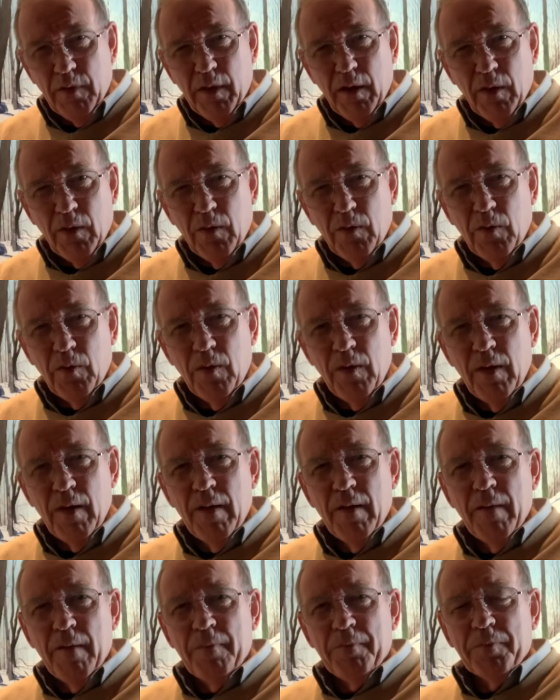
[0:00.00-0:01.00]
though
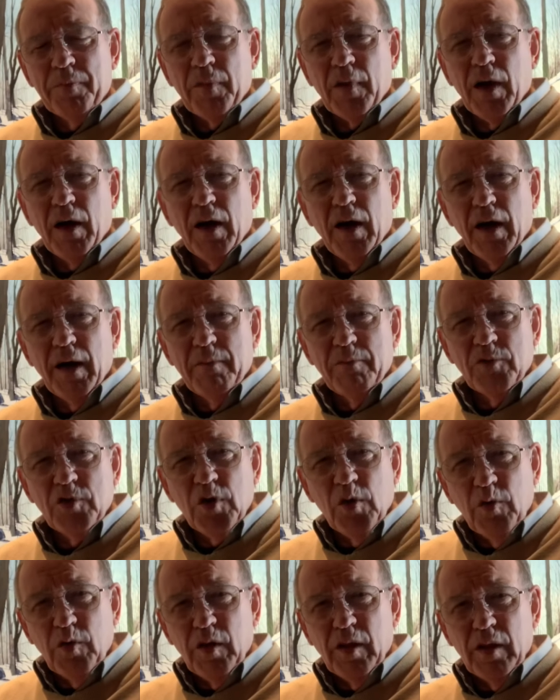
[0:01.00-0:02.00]
I'm
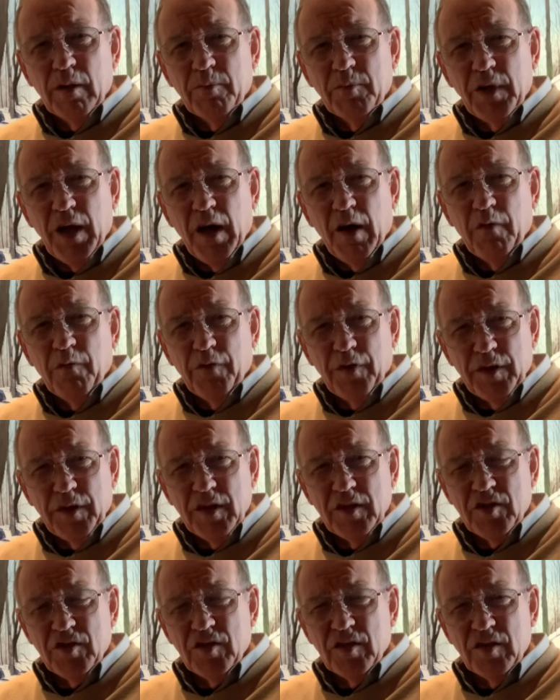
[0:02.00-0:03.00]
toning them down for
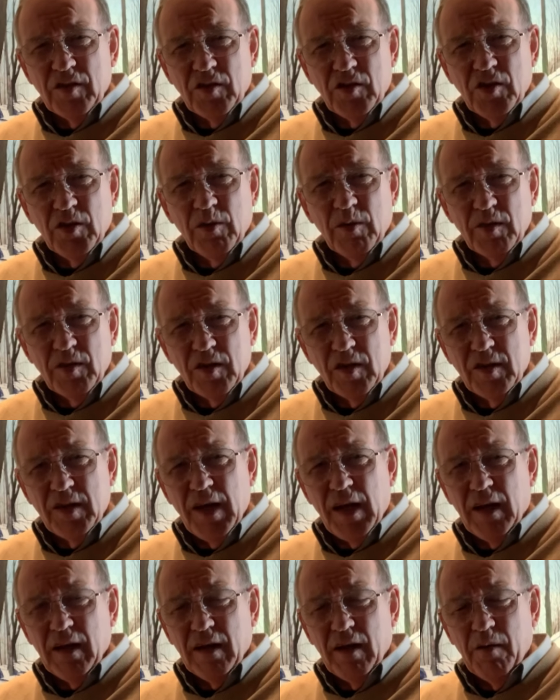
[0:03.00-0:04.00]
distance. So it's a
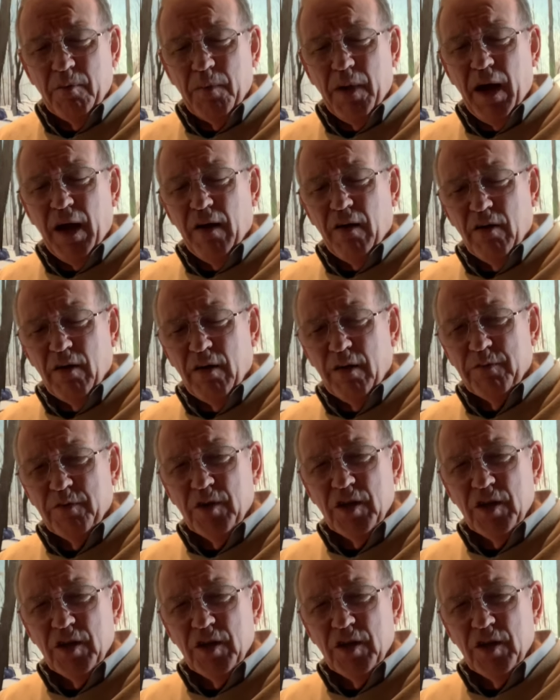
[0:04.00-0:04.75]
delicate matter of